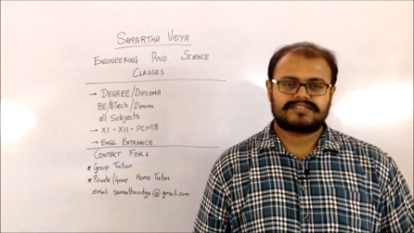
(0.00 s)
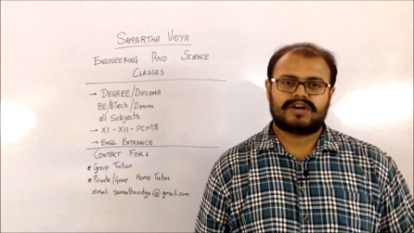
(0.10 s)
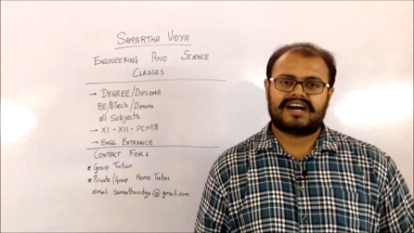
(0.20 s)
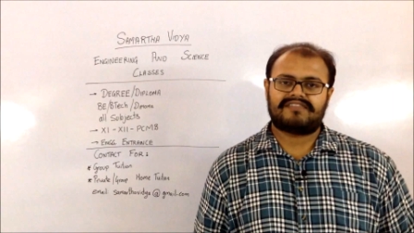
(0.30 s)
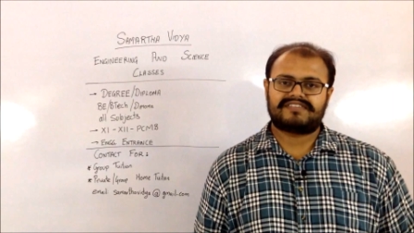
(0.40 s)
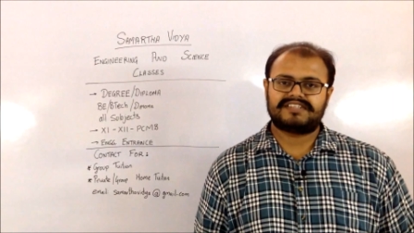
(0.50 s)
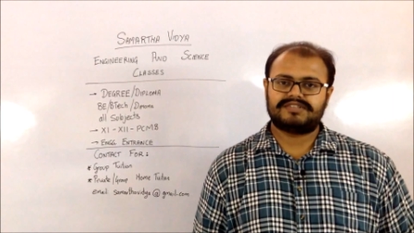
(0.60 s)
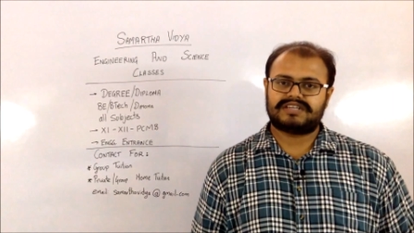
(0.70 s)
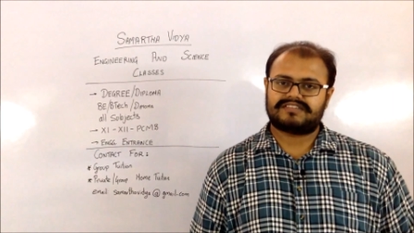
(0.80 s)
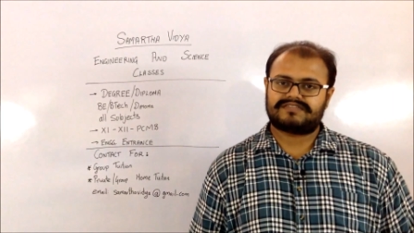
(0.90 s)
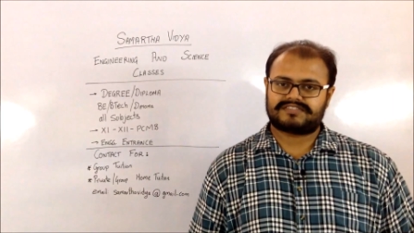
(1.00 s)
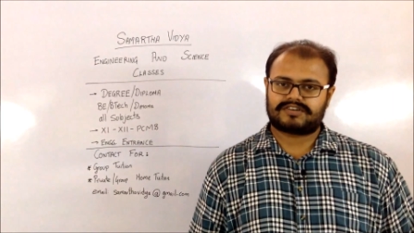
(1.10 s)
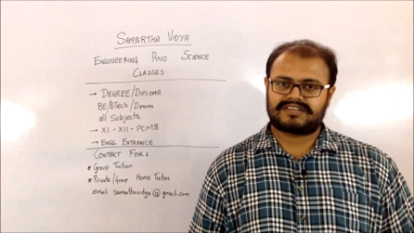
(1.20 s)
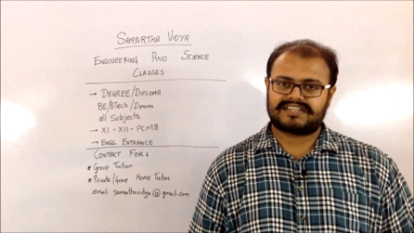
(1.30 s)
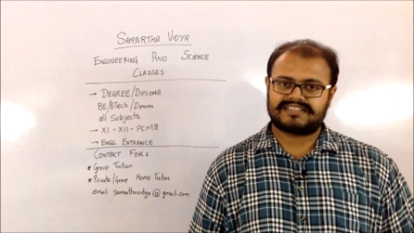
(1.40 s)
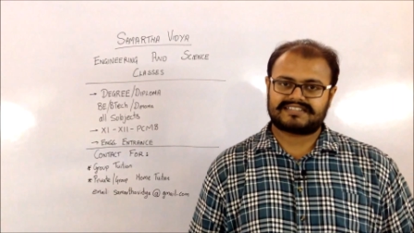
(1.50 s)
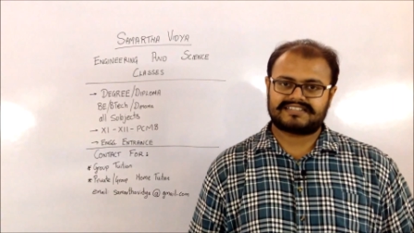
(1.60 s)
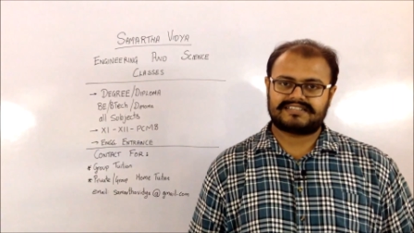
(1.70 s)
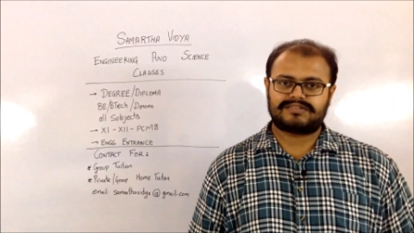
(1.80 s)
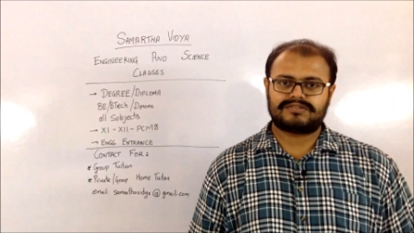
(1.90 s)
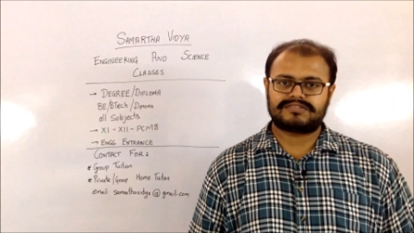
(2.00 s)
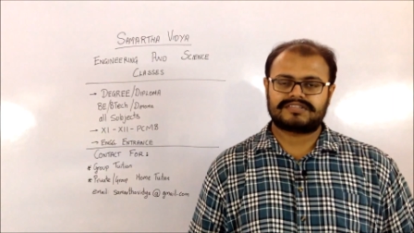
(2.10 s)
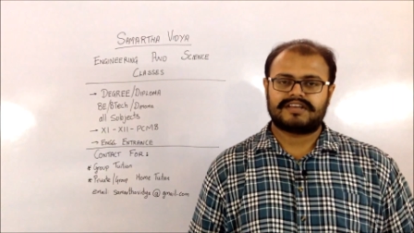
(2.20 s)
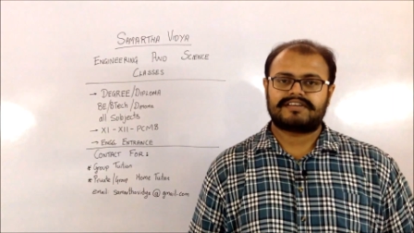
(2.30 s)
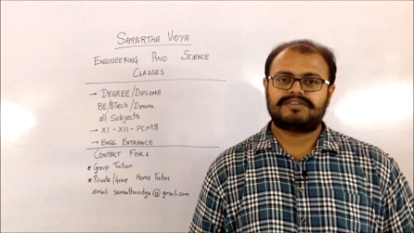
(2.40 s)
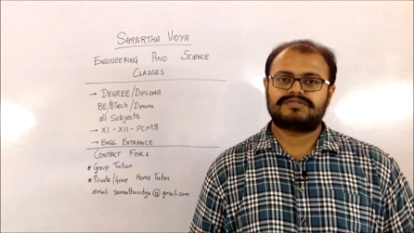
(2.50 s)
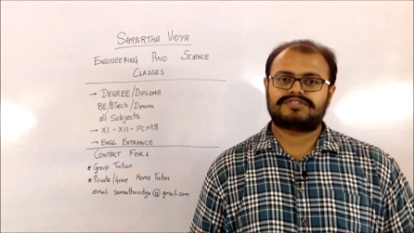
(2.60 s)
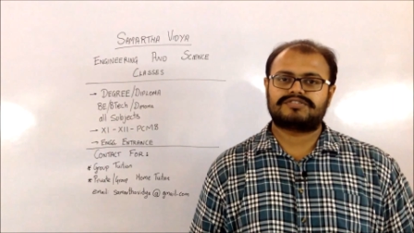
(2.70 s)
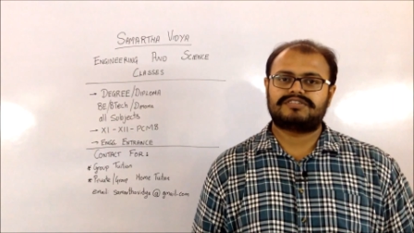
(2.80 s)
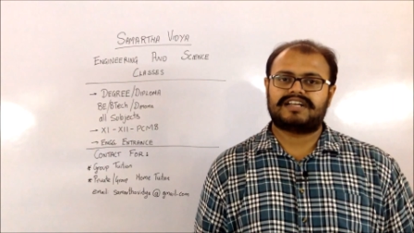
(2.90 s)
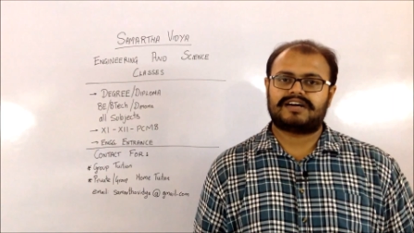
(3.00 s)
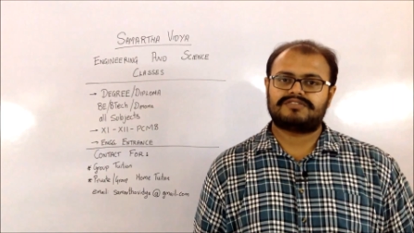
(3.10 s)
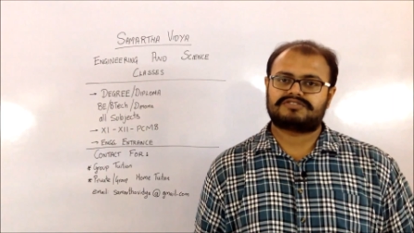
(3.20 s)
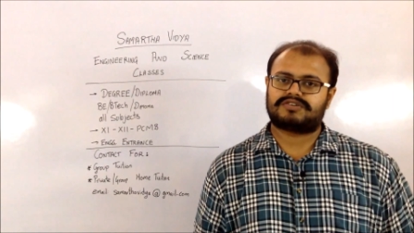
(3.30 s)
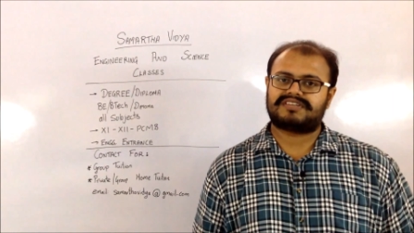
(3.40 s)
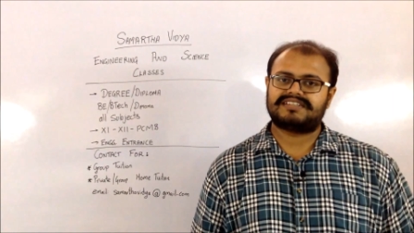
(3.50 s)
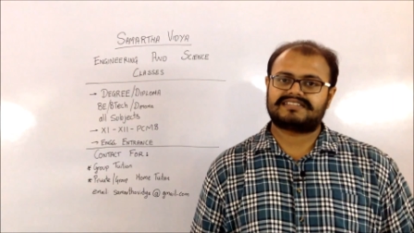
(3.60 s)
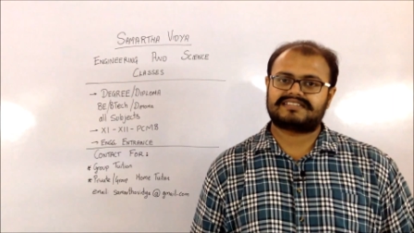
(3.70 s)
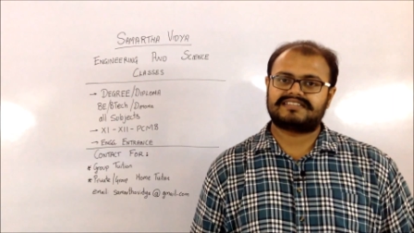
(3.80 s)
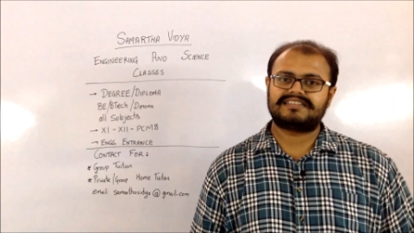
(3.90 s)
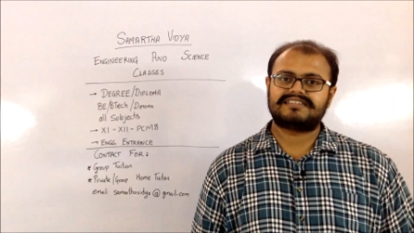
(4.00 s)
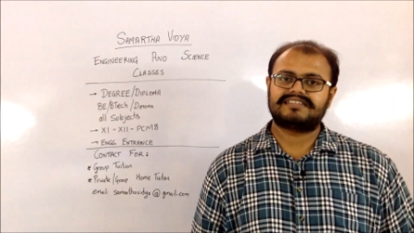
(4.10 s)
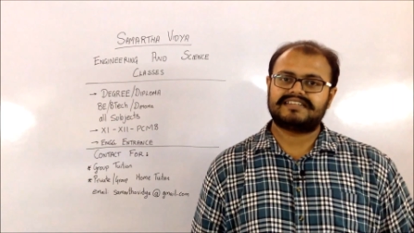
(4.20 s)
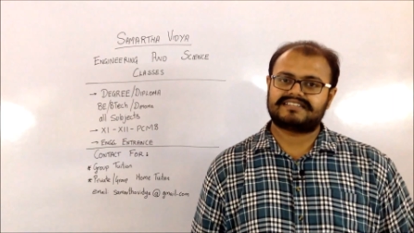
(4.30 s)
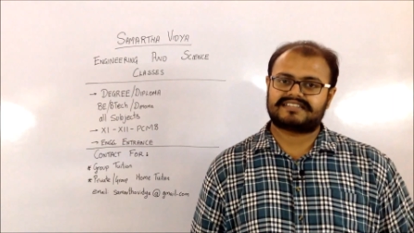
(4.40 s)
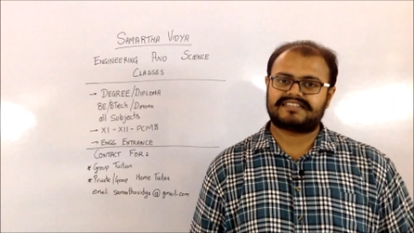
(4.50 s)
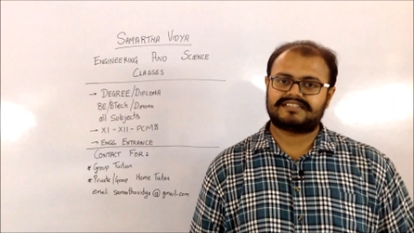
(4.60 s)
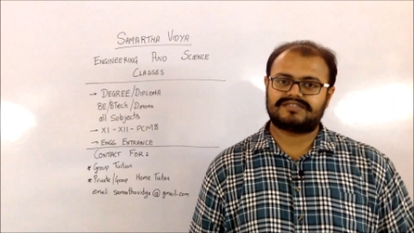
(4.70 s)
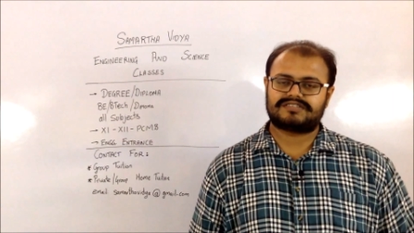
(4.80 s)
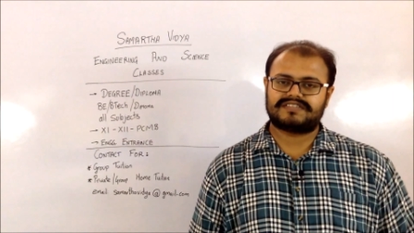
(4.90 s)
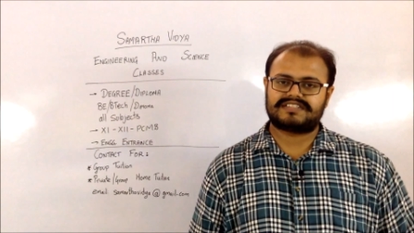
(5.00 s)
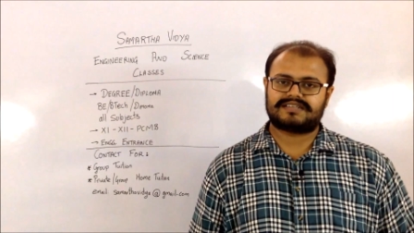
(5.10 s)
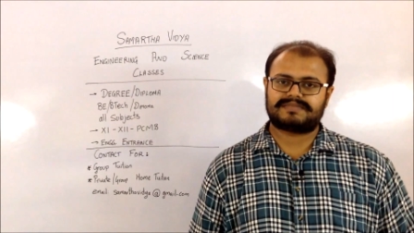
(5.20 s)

So after you have shortlisted those, you should now shortlist the institutes which are